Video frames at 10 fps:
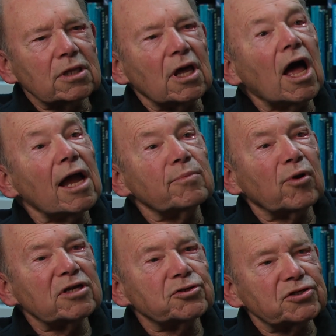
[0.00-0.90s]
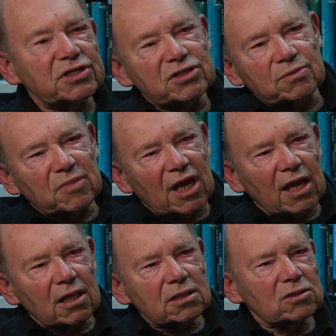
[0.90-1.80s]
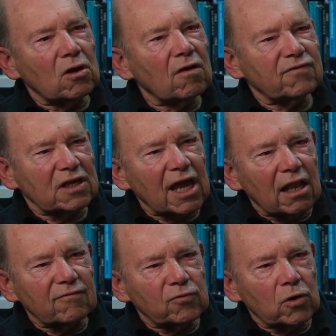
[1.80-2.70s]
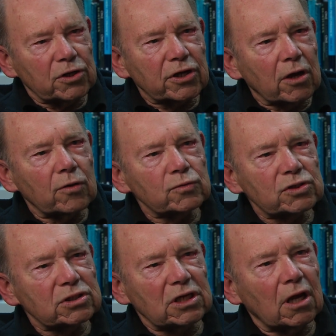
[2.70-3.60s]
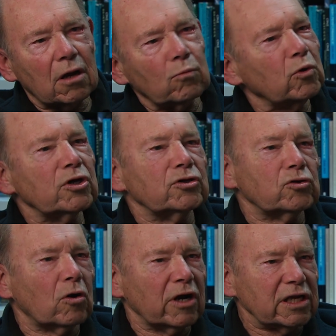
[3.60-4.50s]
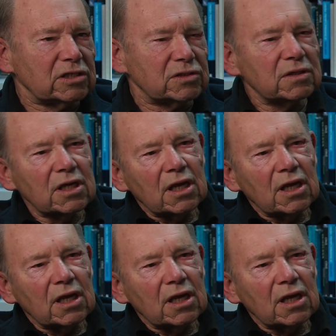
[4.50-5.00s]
The high pressure system gales off the California coast uh, were notorious.